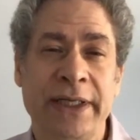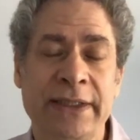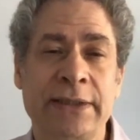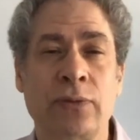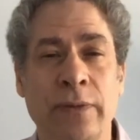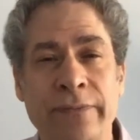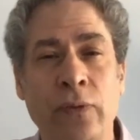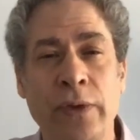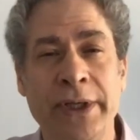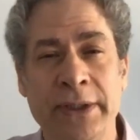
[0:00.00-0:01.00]
is to
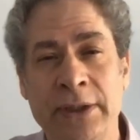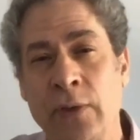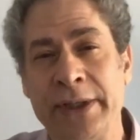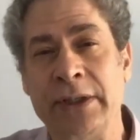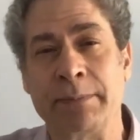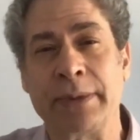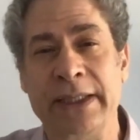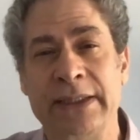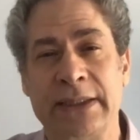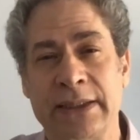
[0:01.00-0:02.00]
avoid going to
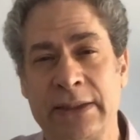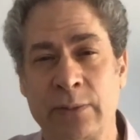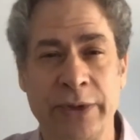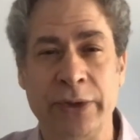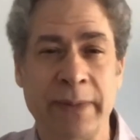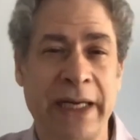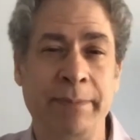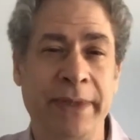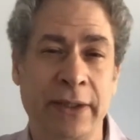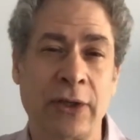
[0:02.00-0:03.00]
places where you might
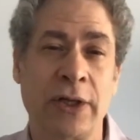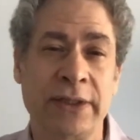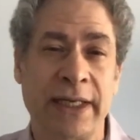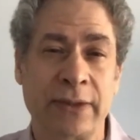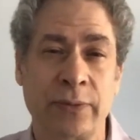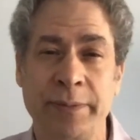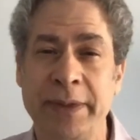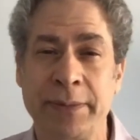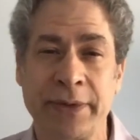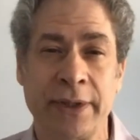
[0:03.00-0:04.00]
be in contact with
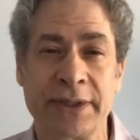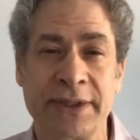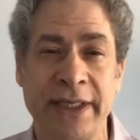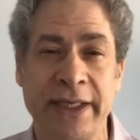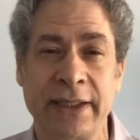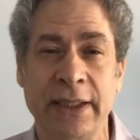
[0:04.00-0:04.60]
people that are sick.